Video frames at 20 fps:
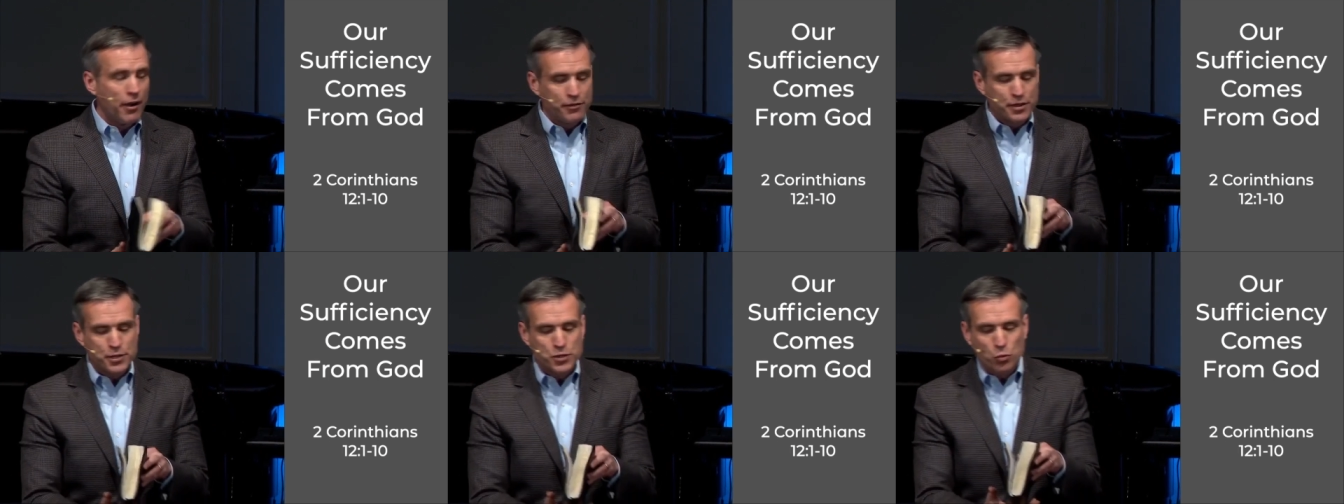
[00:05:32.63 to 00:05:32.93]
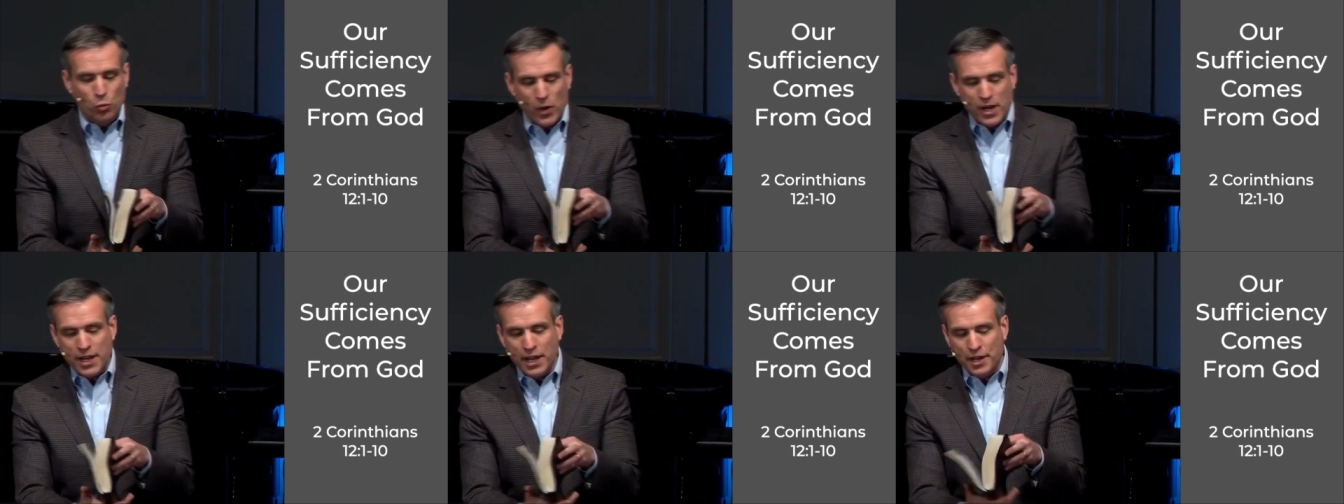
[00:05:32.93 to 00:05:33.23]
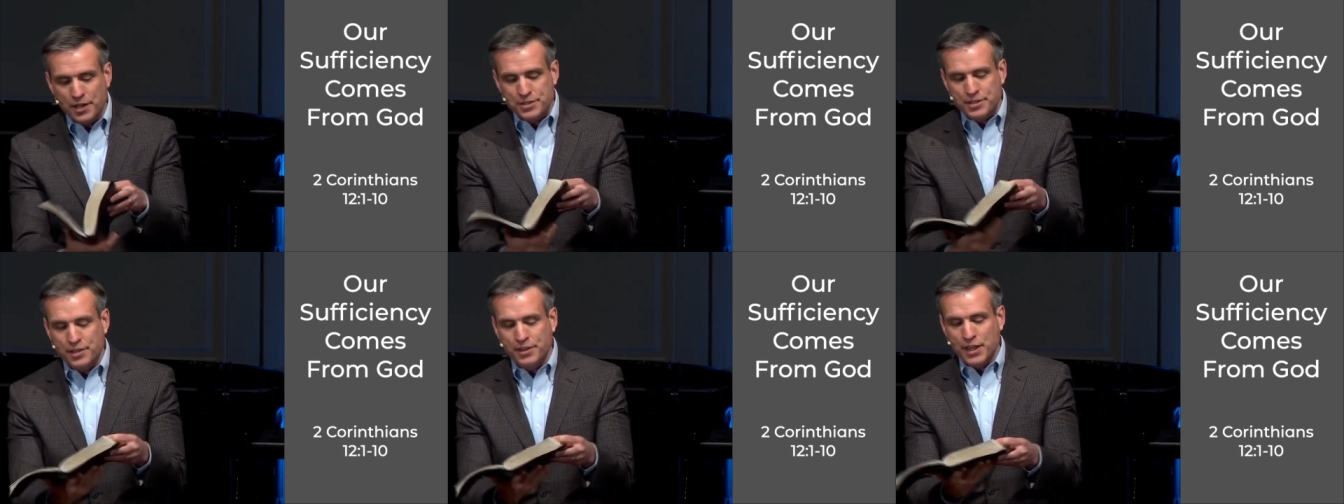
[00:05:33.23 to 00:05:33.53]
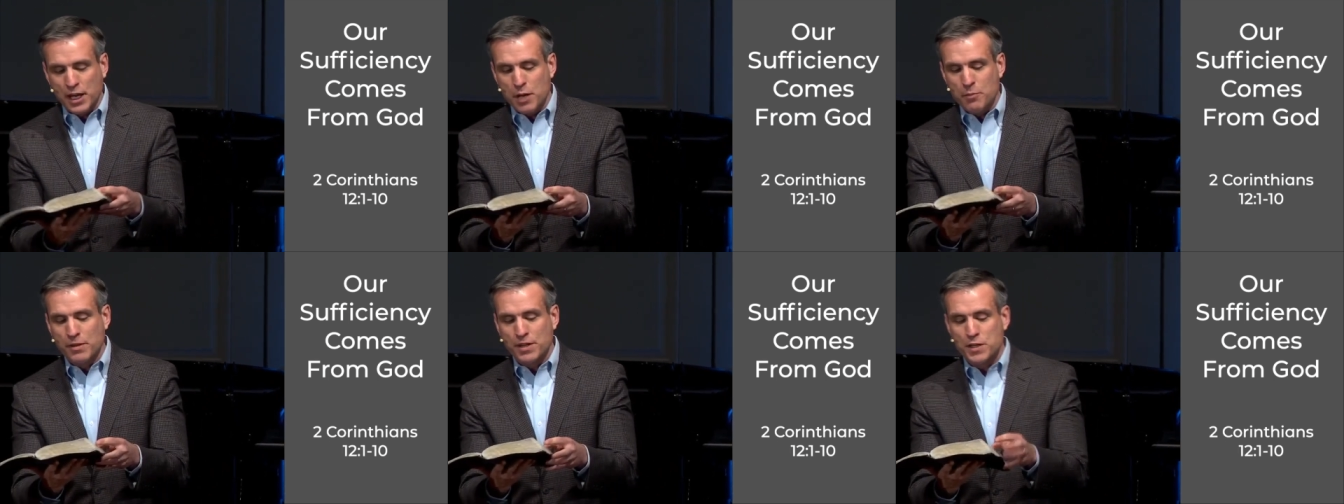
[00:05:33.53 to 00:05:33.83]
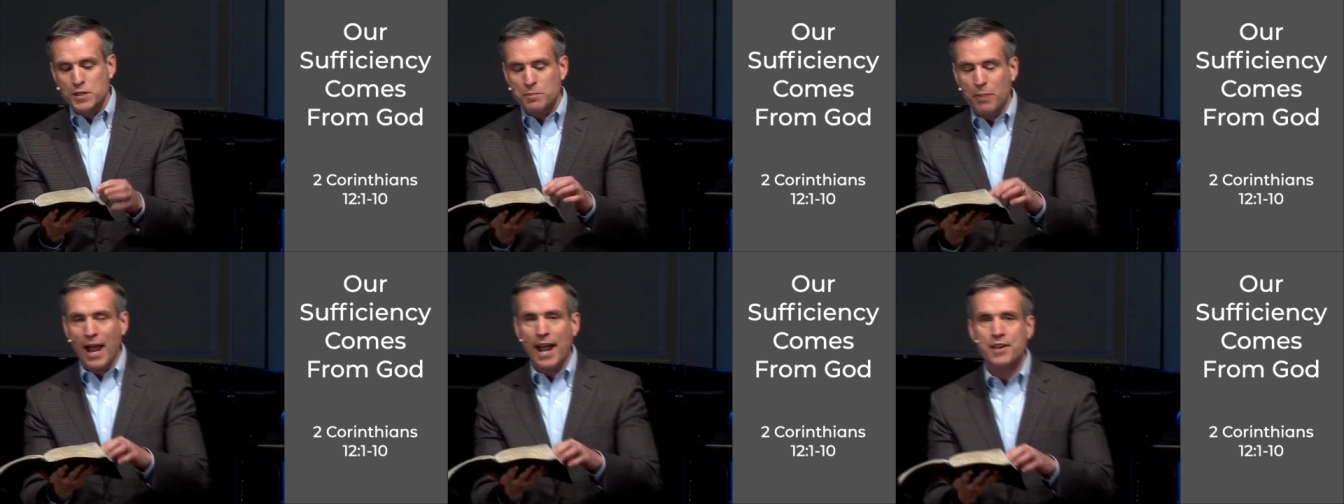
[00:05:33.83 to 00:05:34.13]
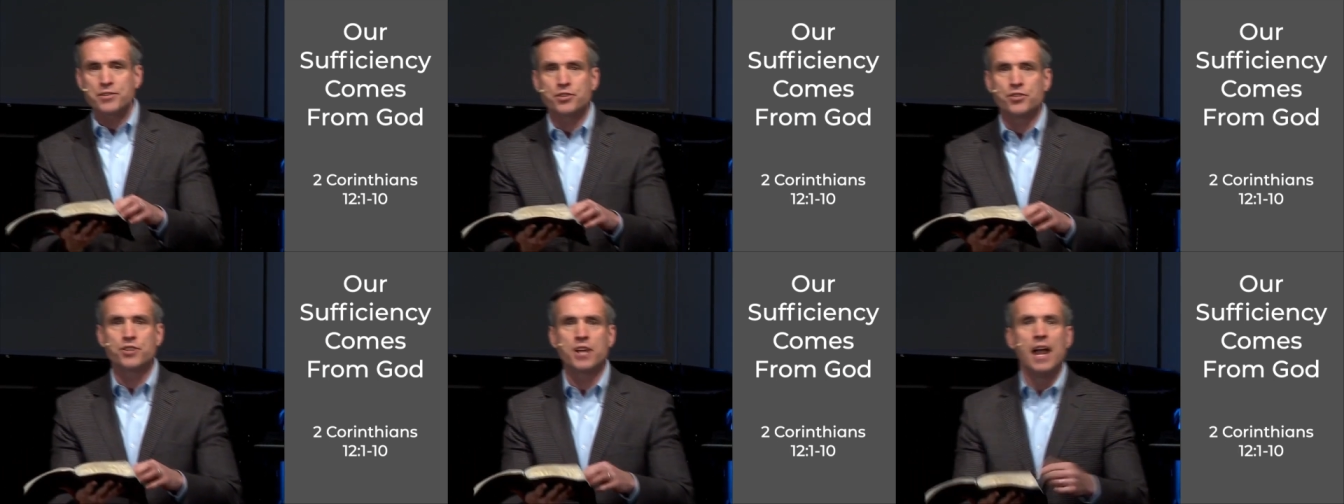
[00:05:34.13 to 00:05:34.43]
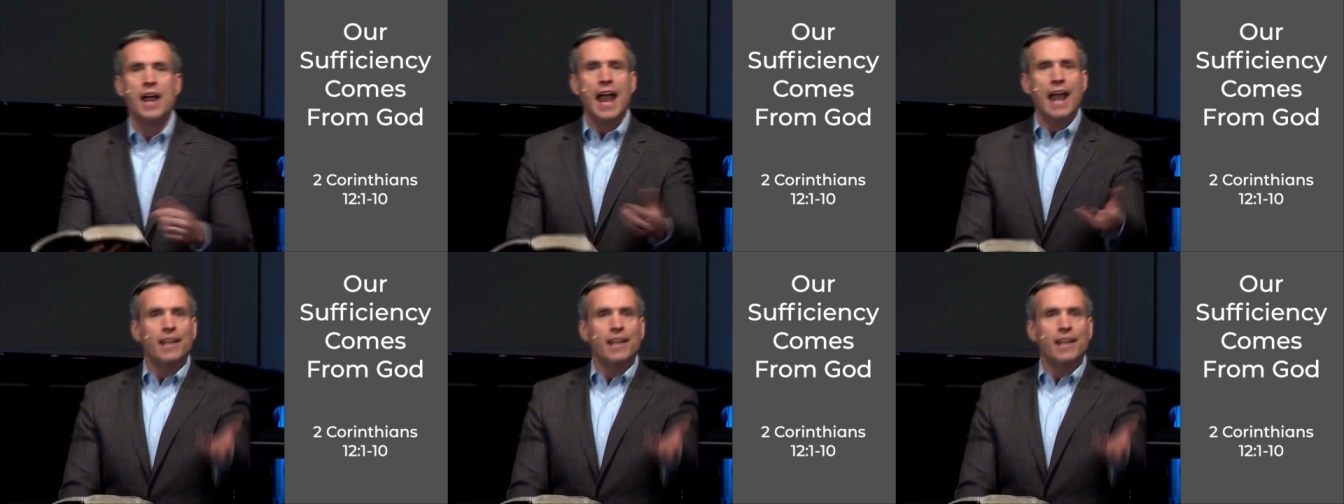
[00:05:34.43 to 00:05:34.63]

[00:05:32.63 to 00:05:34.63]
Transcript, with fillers: of this weekend. It's the theme of this passage.